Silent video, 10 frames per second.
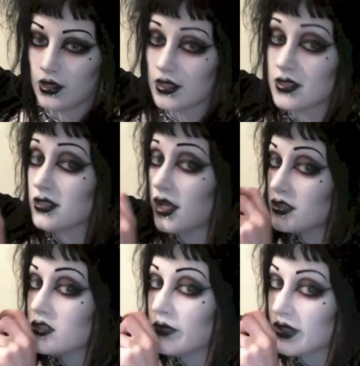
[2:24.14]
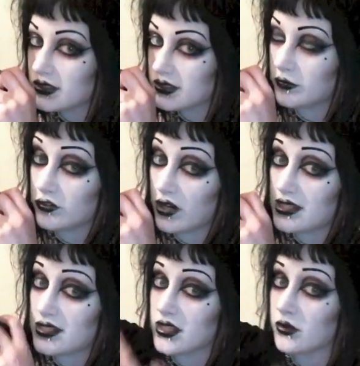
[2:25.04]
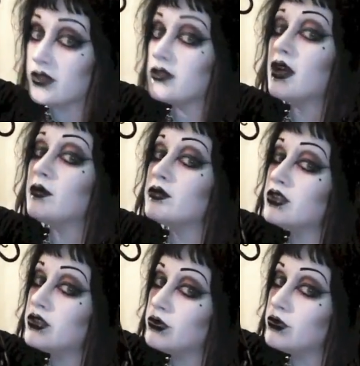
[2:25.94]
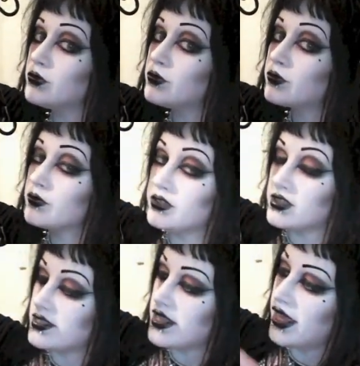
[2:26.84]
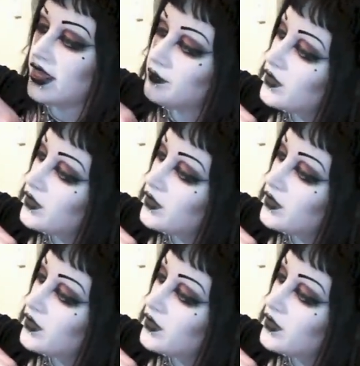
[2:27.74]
It's an underbust dress, so it comes to just there.